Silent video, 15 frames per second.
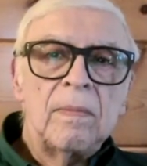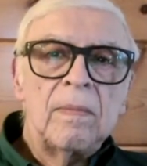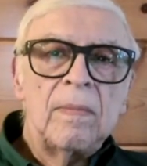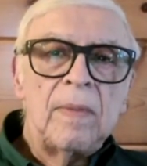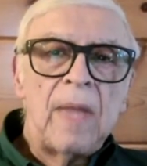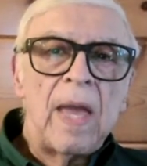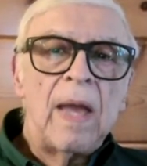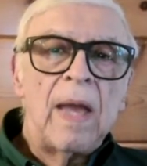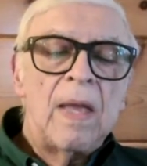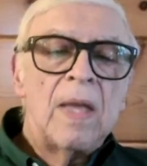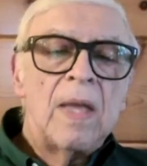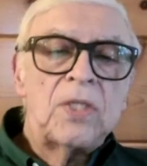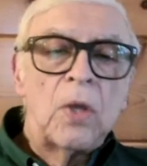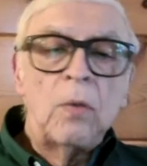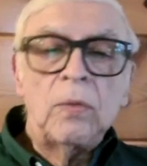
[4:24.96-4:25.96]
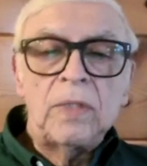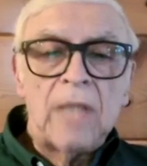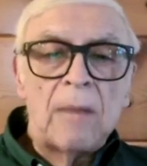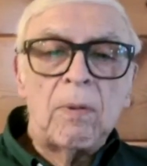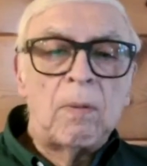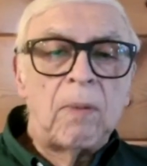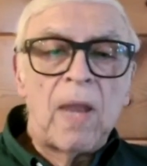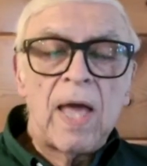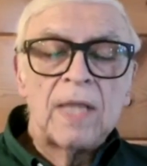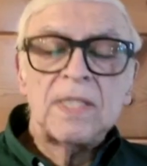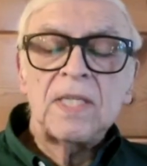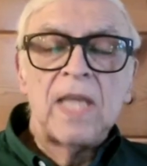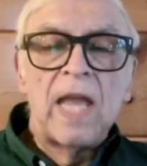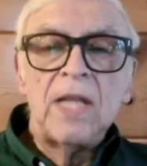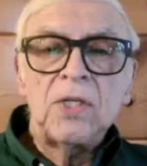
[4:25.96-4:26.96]
Yeah. So double block
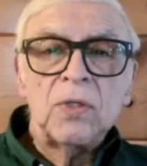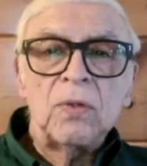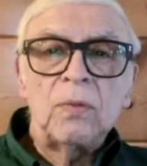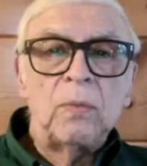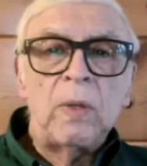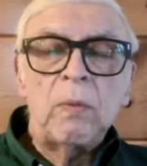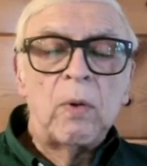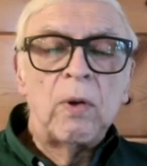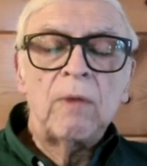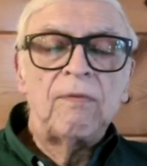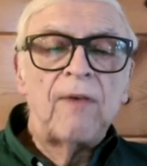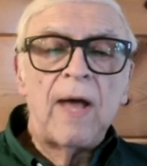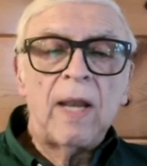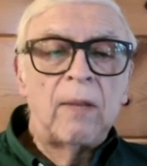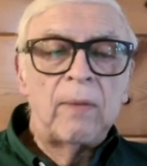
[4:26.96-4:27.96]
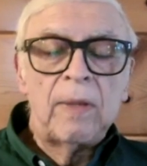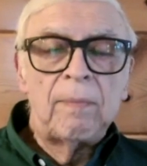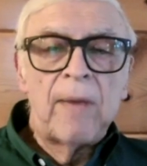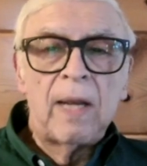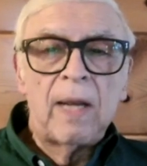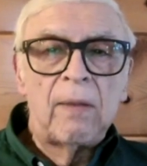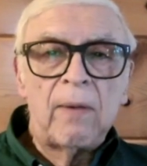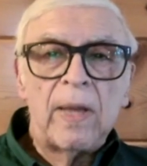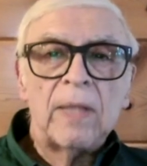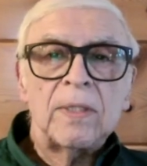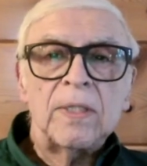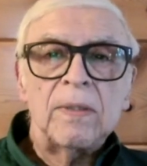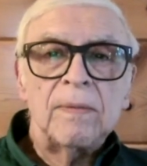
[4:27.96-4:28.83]
schedule, we weren't following Palo Alto.